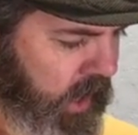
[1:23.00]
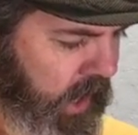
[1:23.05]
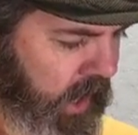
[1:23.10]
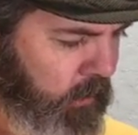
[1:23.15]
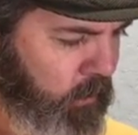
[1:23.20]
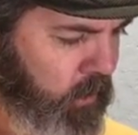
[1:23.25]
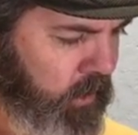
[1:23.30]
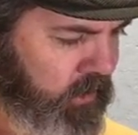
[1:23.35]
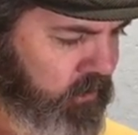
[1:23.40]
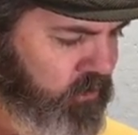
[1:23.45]

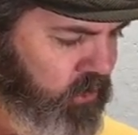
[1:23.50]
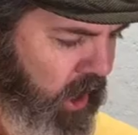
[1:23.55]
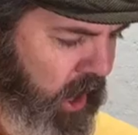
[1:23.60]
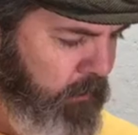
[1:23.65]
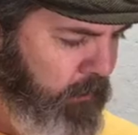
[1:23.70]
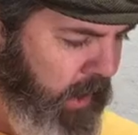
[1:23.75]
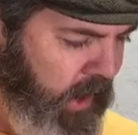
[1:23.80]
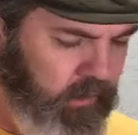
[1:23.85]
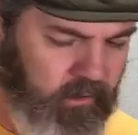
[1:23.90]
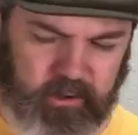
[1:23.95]
I wouldn't try
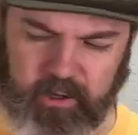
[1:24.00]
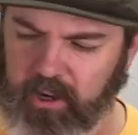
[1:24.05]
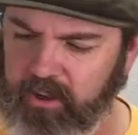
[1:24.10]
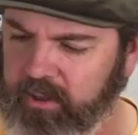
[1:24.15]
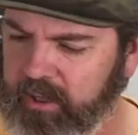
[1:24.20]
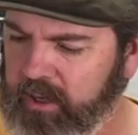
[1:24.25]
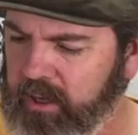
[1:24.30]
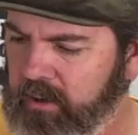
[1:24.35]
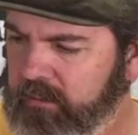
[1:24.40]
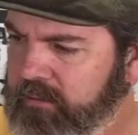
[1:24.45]
powder
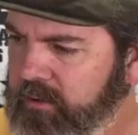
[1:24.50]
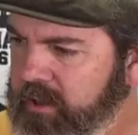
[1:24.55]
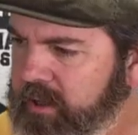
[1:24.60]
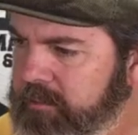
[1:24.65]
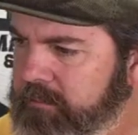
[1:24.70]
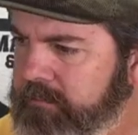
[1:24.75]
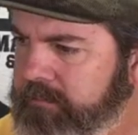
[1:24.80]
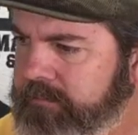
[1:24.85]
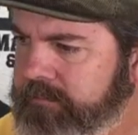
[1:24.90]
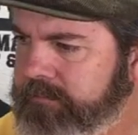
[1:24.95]
coating over
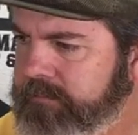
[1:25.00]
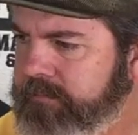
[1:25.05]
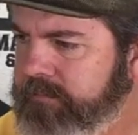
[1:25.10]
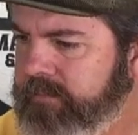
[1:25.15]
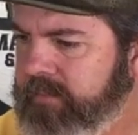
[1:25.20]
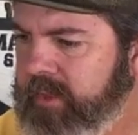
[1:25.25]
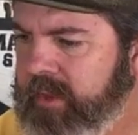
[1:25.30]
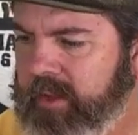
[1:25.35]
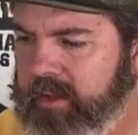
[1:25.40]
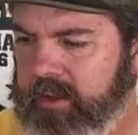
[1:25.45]
them.
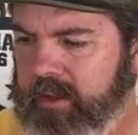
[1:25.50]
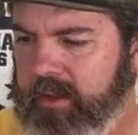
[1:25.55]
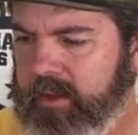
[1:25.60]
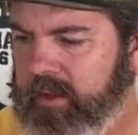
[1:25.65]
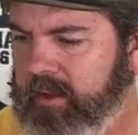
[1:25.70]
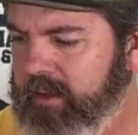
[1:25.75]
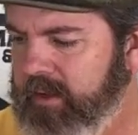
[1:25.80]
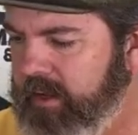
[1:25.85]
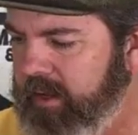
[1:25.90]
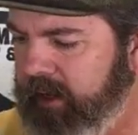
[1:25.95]

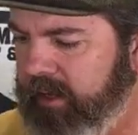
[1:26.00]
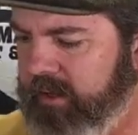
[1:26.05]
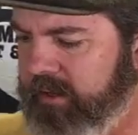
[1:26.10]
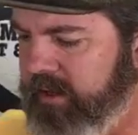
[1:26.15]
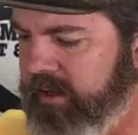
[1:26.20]
In